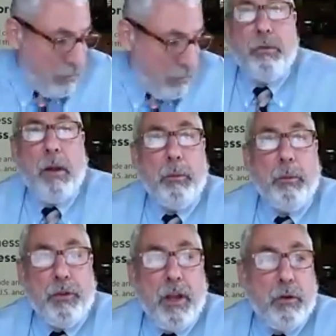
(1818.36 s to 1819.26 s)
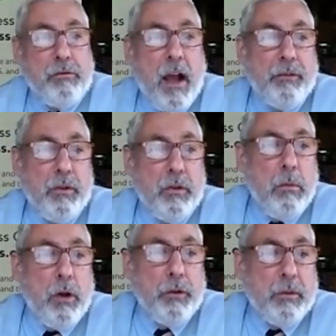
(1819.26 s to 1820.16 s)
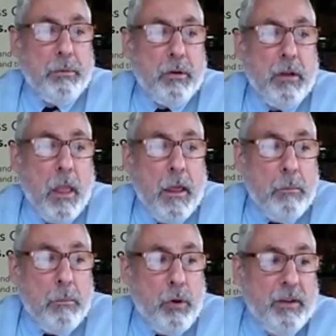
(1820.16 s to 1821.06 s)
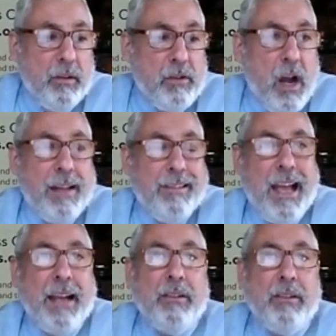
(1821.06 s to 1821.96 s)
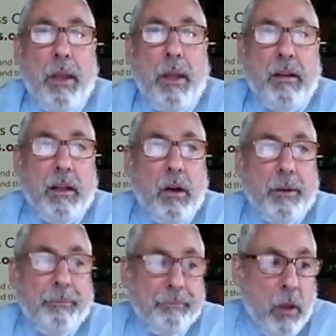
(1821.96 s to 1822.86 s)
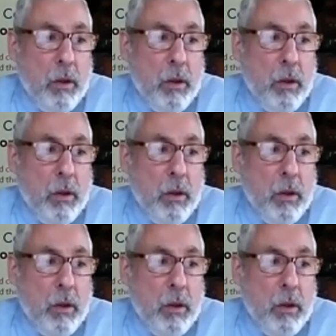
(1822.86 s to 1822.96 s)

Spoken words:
responsible for the other 5. So there's multiple points of contact depending on